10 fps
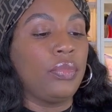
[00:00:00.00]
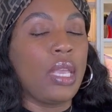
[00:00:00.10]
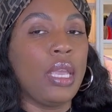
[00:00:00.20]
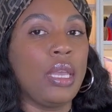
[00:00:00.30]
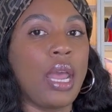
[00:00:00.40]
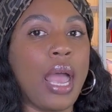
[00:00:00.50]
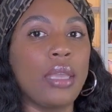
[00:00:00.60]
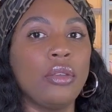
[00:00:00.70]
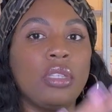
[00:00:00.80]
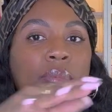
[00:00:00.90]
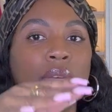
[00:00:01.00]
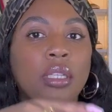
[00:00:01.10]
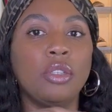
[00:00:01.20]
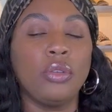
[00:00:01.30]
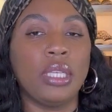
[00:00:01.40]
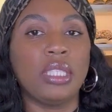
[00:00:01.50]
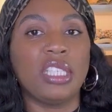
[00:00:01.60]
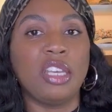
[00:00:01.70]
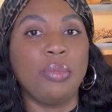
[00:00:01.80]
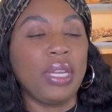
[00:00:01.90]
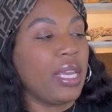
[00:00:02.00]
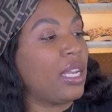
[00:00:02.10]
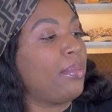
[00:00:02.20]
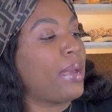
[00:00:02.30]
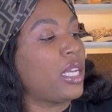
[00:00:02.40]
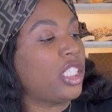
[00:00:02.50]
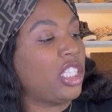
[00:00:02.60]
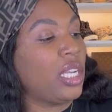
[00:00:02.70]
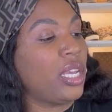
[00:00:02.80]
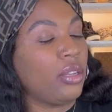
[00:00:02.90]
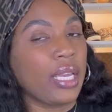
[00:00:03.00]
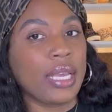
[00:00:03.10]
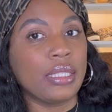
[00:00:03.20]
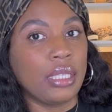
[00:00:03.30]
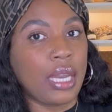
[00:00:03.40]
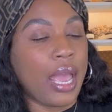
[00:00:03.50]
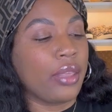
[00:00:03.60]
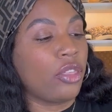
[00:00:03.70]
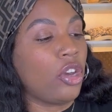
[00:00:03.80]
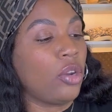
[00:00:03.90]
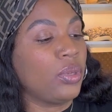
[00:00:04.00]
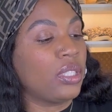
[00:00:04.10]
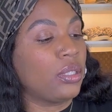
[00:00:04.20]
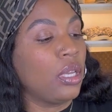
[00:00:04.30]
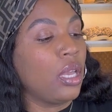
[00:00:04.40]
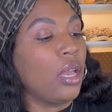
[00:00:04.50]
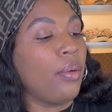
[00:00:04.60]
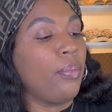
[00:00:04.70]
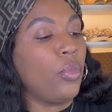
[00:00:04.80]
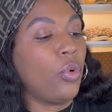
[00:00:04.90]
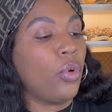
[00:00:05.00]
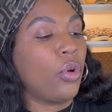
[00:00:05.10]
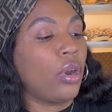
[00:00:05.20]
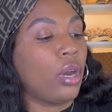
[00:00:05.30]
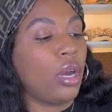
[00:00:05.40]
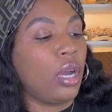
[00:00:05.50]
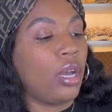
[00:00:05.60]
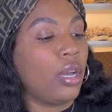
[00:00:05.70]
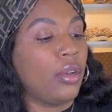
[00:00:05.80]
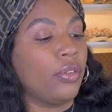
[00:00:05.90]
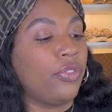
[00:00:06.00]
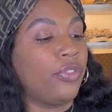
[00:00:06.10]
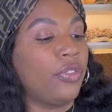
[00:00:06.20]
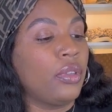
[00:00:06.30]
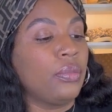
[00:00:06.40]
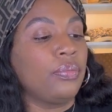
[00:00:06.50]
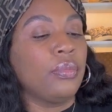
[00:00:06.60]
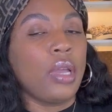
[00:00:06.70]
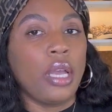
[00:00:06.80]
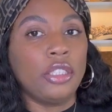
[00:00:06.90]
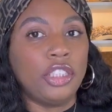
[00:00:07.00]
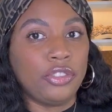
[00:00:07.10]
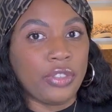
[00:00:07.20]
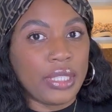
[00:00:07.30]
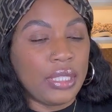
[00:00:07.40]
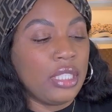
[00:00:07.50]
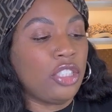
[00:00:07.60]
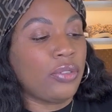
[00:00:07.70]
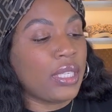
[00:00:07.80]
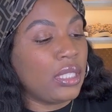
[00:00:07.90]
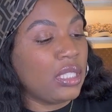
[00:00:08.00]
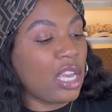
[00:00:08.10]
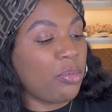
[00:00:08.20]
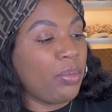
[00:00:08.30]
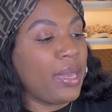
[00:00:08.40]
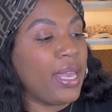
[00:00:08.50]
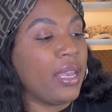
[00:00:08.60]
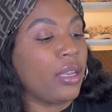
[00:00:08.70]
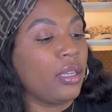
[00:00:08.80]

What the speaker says: And I used to be a little intimidated by Chanel. Like I said, I thought it was more of a dressy type of bag.